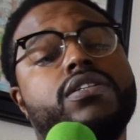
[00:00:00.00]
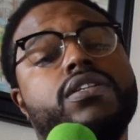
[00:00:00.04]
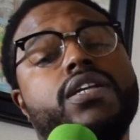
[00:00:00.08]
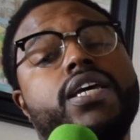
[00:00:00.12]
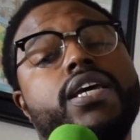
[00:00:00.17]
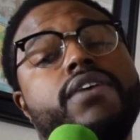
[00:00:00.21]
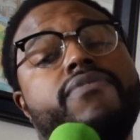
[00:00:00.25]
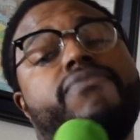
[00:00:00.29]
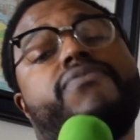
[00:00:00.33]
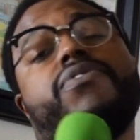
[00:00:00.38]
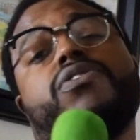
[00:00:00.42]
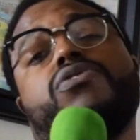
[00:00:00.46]

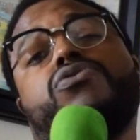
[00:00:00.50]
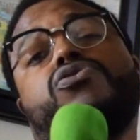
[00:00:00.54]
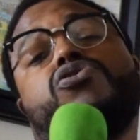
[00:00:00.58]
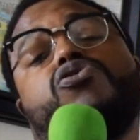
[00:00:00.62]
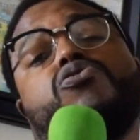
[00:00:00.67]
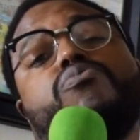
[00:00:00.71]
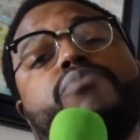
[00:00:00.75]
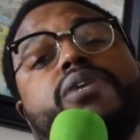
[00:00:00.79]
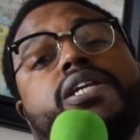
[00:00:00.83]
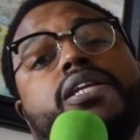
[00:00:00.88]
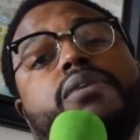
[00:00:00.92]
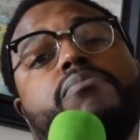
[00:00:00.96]
he felt
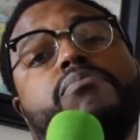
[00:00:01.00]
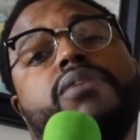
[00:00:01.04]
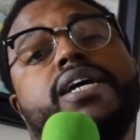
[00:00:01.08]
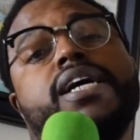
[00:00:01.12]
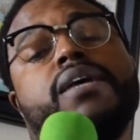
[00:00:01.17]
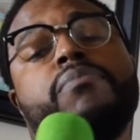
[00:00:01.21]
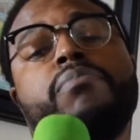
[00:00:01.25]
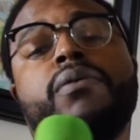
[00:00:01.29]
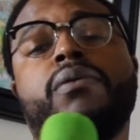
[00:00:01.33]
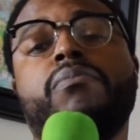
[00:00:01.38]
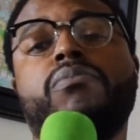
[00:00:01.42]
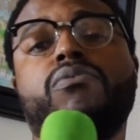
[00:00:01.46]
too many
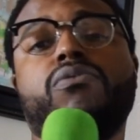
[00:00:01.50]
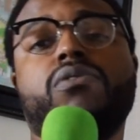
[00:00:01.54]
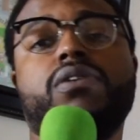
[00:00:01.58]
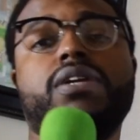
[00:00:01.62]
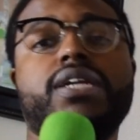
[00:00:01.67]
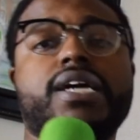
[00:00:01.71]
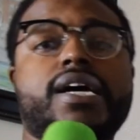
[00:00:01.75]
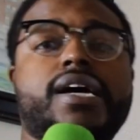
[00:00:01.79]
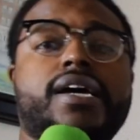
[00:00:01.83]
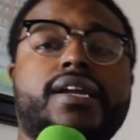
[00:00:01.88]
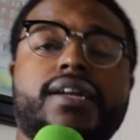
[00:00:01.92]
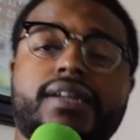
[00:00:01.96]
black people were
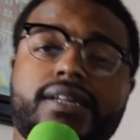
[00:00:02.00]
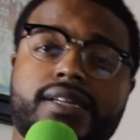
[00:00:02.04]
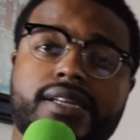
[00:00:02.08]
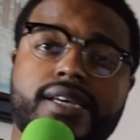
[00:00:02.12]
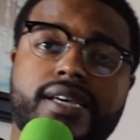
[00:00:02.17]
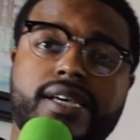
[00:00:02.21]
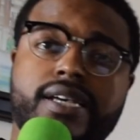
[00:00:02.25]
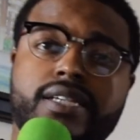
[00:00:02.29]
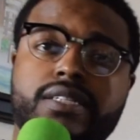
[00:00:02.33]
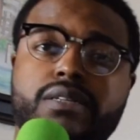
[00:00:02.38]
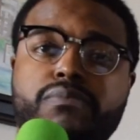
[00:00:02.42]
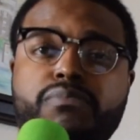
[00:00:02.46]
dying at the
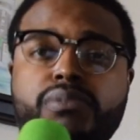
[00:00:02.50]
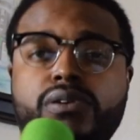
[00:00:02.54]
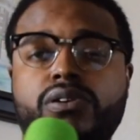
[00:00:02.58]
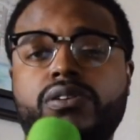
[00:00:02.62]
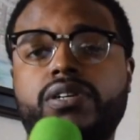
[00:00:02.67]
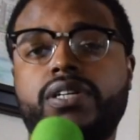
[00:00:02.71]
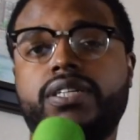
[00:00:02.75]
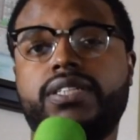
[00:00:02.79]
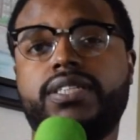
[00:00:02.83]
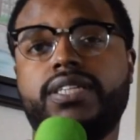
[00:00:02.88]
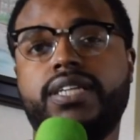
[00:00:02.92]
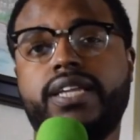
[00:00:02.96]
hands of
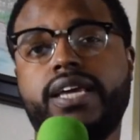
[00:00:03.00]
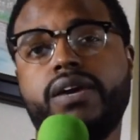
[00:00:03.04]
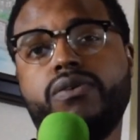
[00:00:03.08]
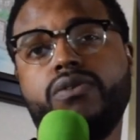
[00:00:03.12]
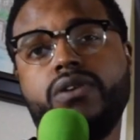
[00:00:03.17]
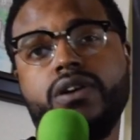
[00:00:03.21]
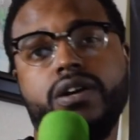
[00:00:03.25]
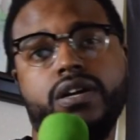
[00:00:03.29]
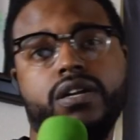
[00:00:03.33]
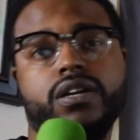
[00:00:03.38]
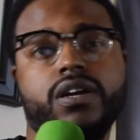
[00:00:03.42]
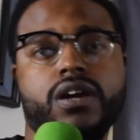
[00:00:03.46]
police and they
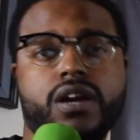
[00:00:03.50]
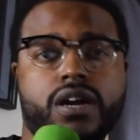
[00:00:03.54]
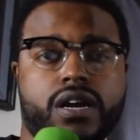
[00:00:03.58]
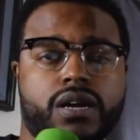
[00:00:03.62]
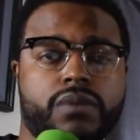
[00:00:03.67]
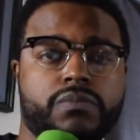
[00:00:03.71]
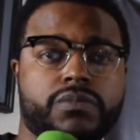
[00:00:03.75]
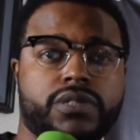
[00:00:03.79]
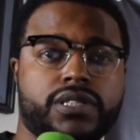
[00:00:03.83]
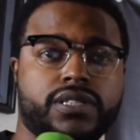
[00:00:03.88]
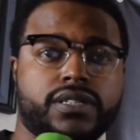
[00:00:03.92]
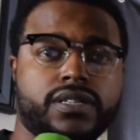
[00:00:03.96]
were unarmed.